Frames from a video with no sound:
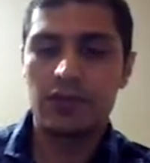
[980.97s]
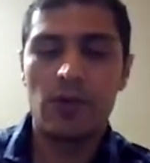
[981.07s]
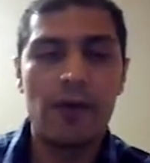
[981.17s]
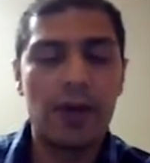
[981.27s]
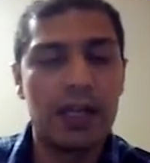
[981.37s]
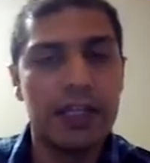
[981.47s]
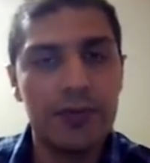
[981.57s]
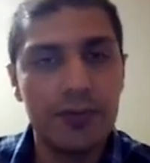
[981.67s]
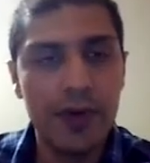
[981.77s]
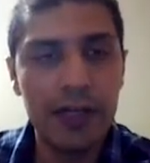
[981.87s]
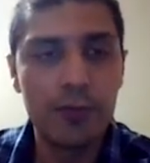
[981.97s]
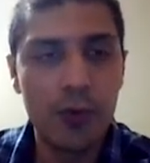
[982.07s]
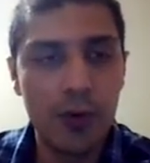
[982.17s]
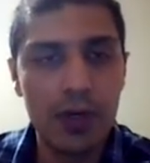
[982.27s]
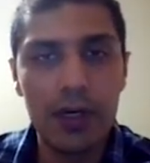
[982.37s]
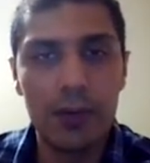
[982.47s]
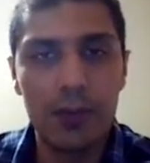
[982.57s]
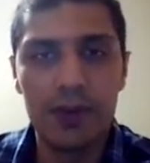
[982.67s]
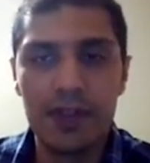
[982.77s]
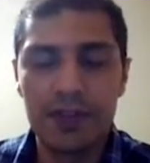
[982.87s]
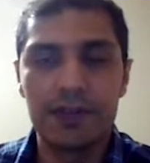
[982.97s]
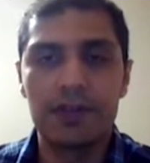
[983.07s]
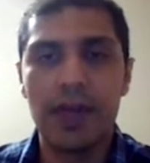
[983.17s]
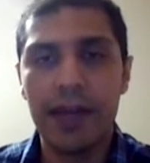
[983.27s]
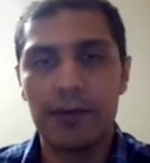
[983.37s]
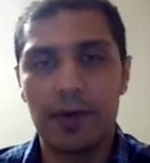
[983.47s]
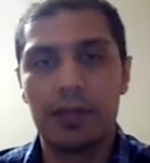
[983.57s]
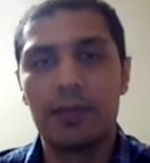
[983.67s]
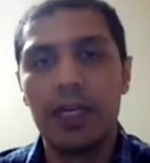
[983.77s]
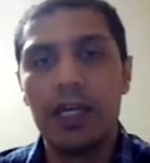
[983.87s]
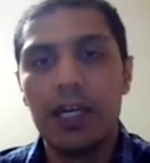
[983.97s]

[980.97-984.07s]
So I'll illustrate more with this diagram.